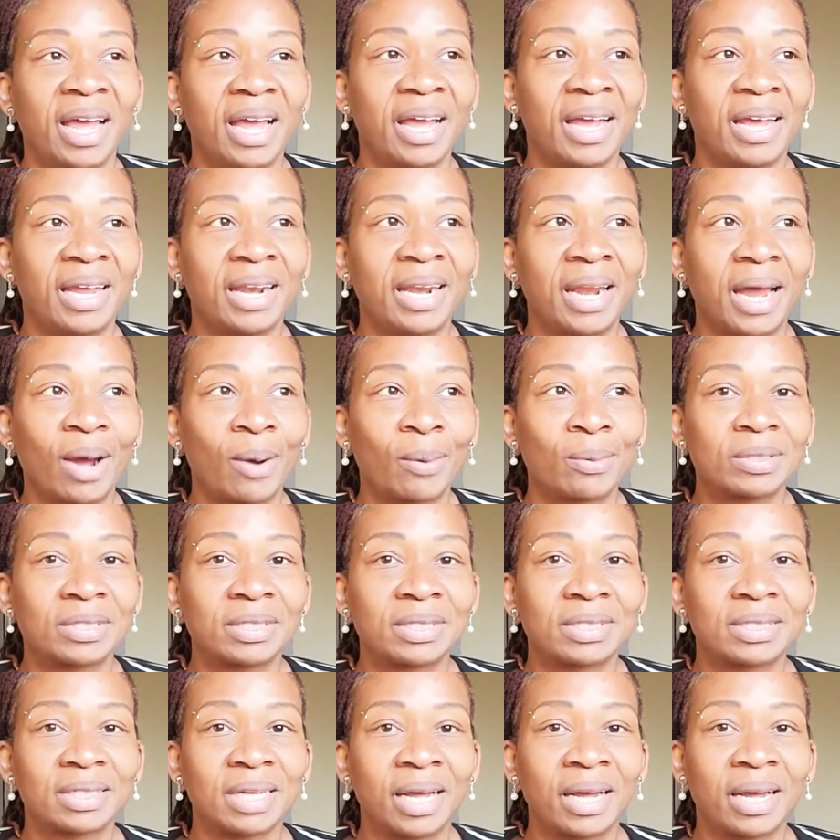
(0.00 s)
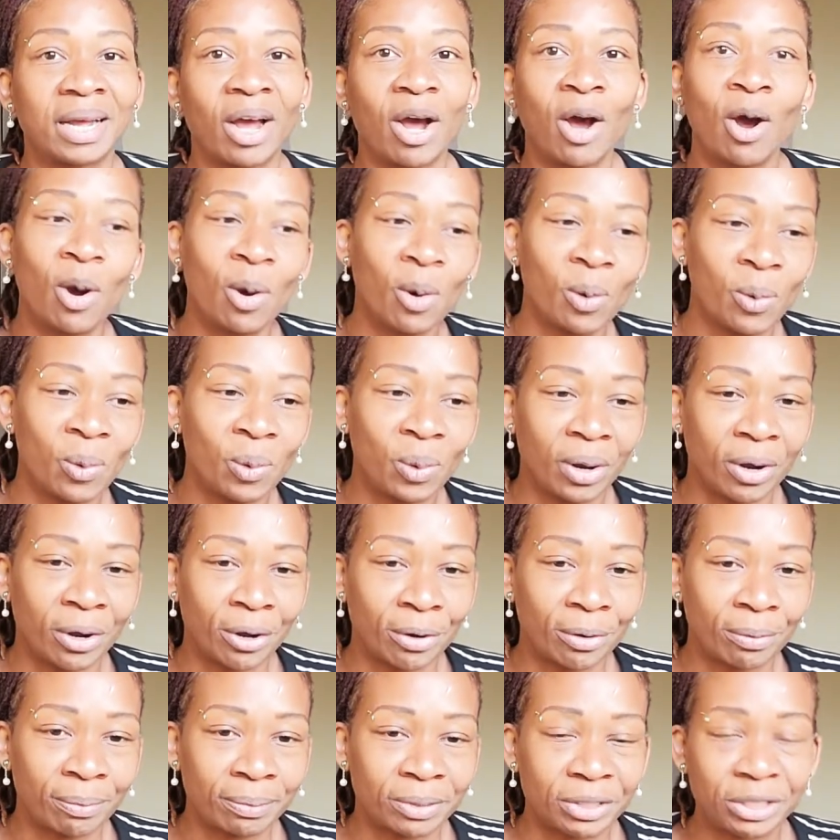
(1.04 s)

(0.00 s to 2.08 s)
And I was just like, oh,